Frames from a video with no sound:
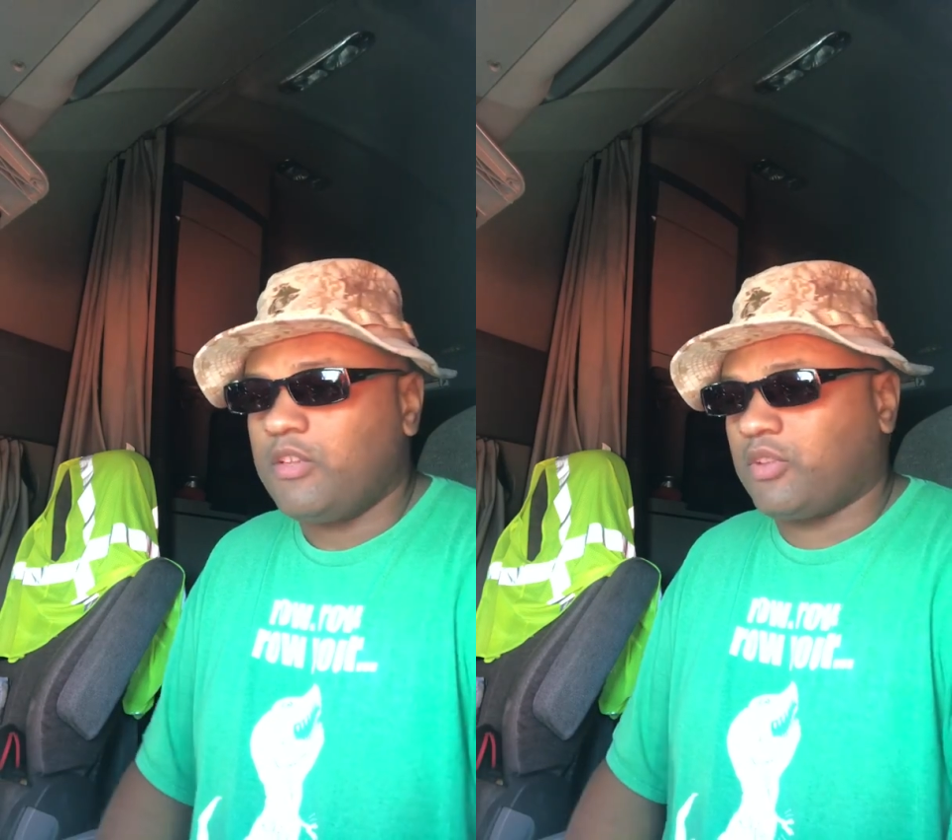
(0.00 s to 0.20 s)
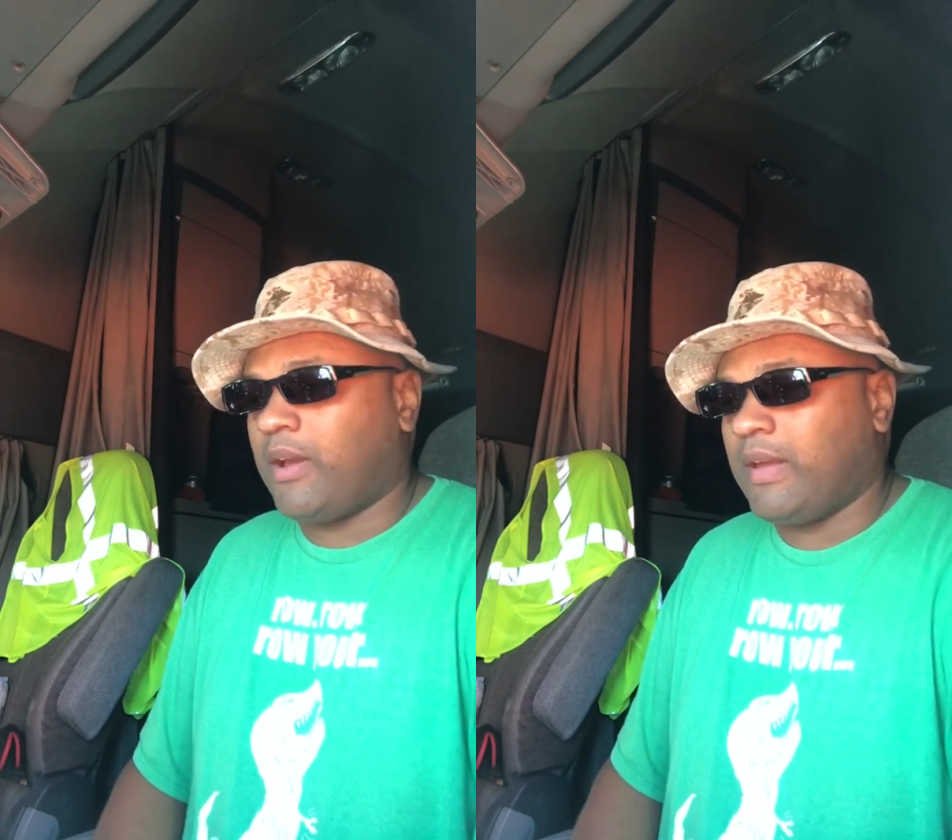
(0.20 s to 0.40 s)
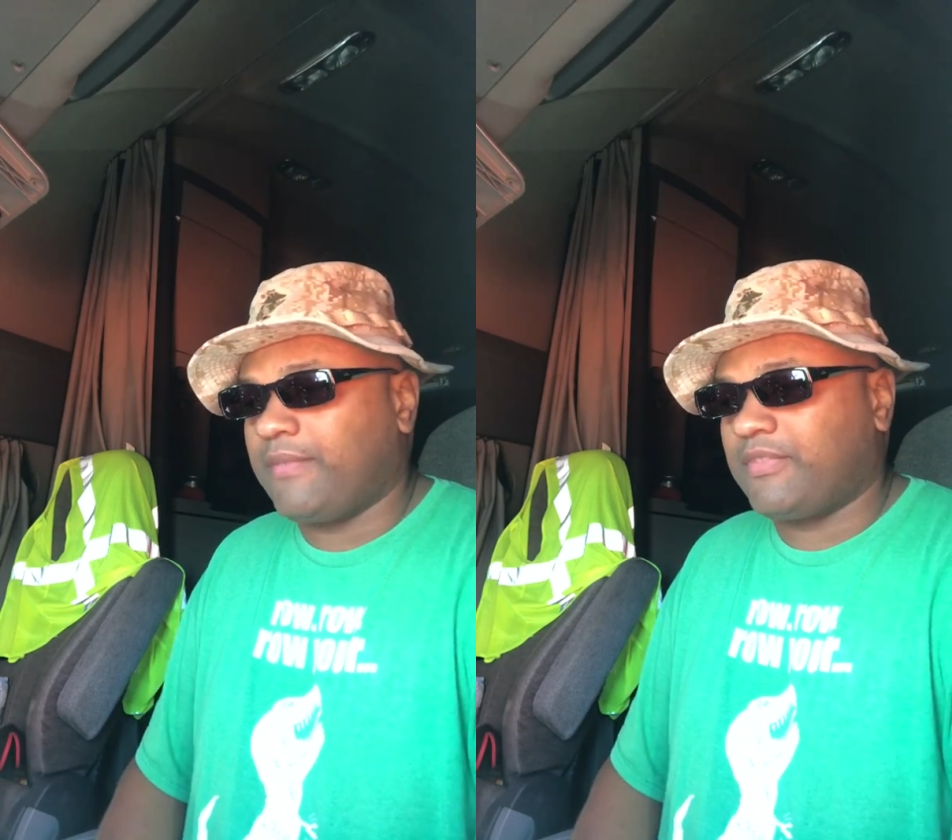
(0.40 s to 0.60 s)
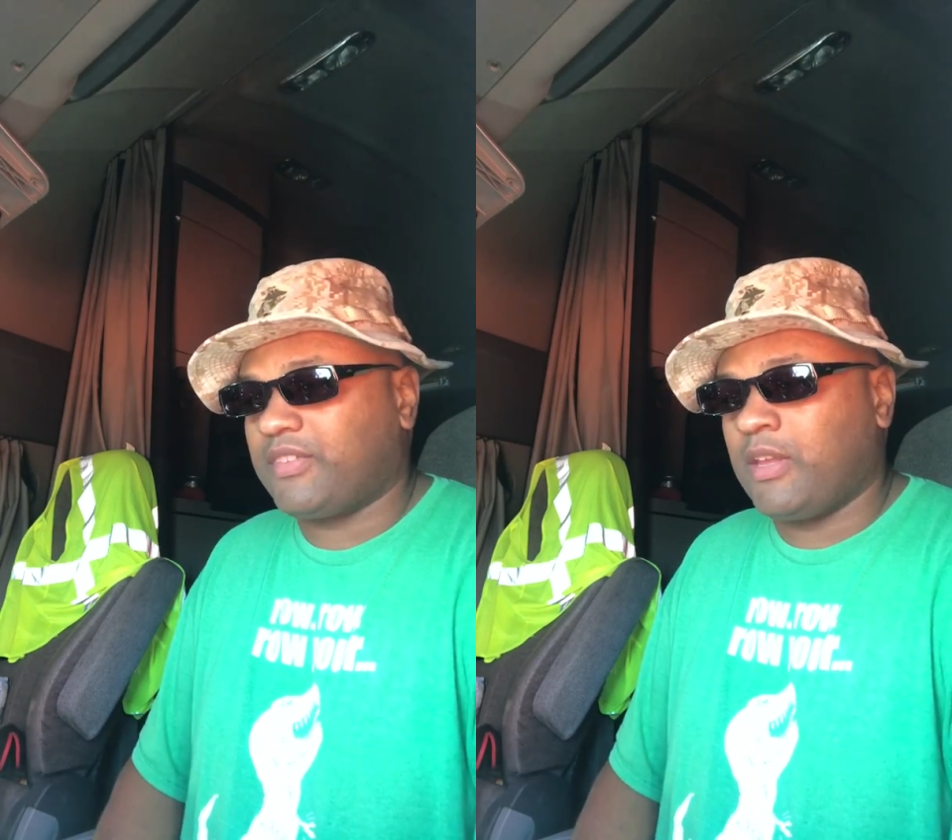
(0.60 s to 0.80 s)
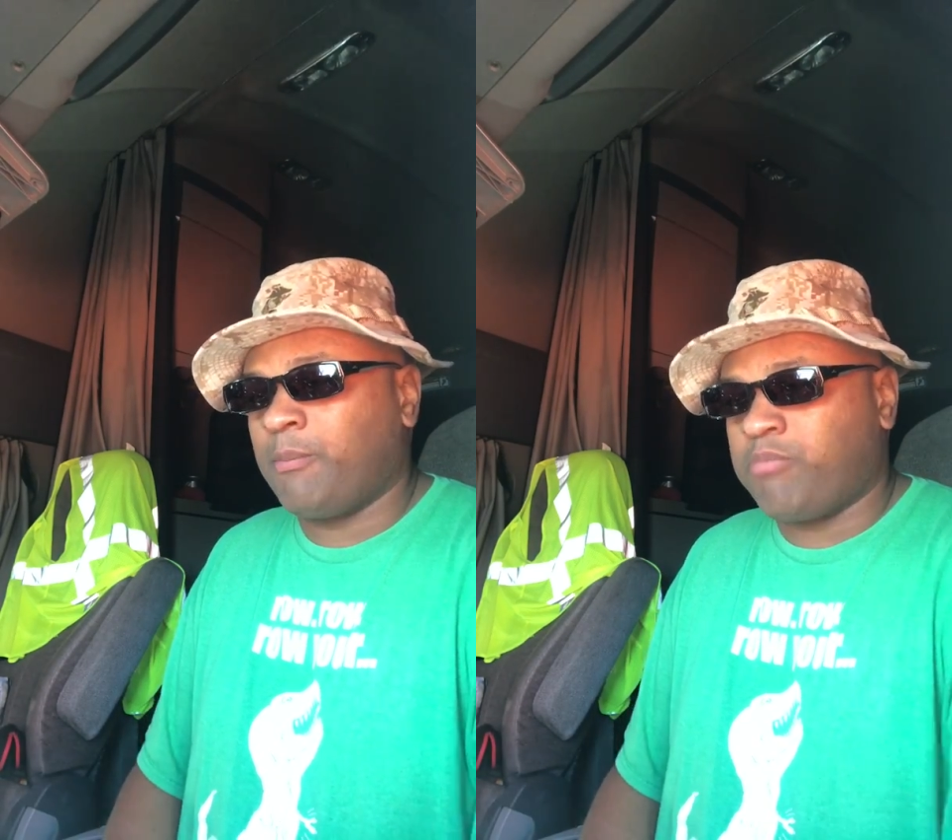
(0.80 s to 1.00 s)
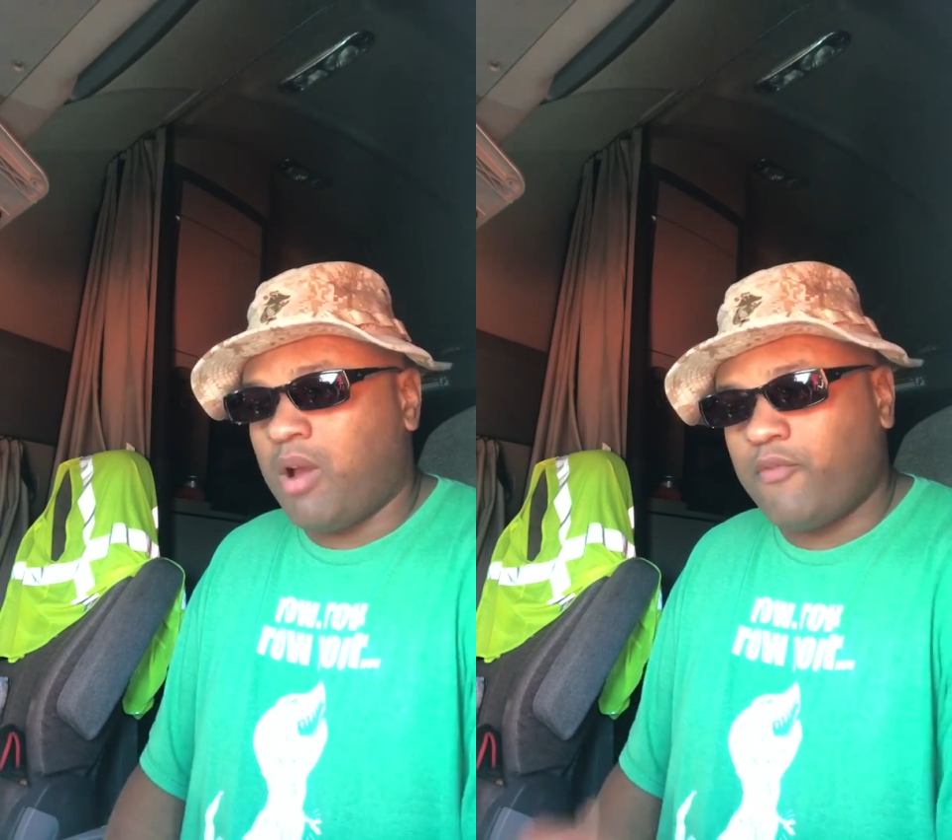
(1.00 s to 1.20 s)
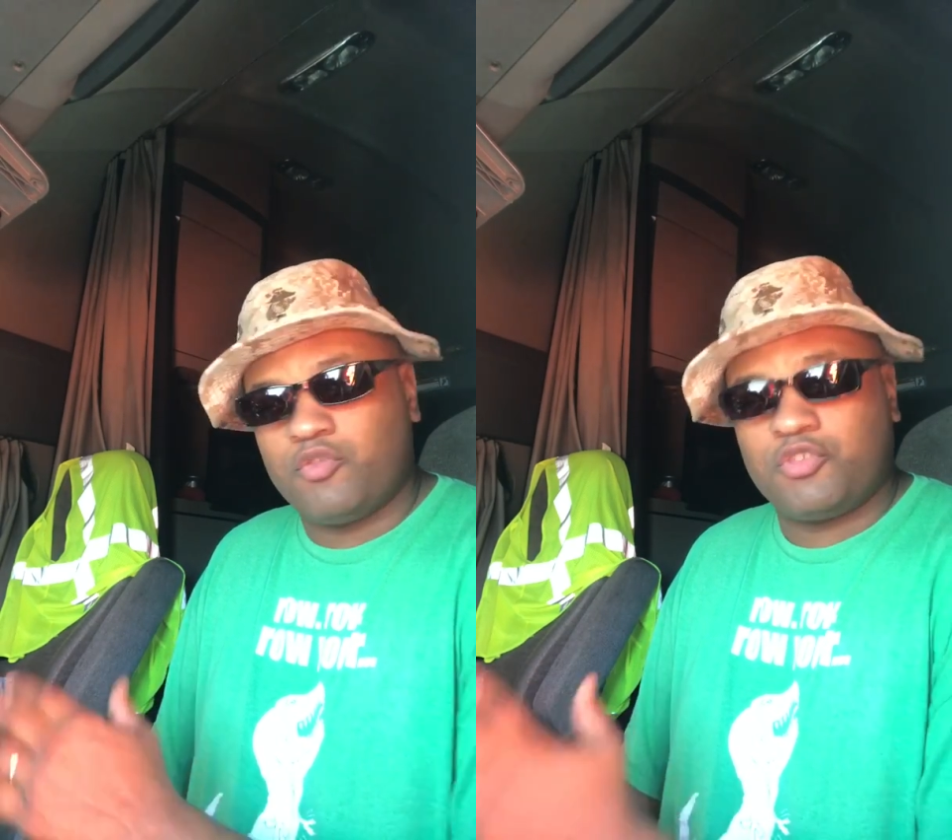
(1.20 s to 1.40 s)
So I have to say bravo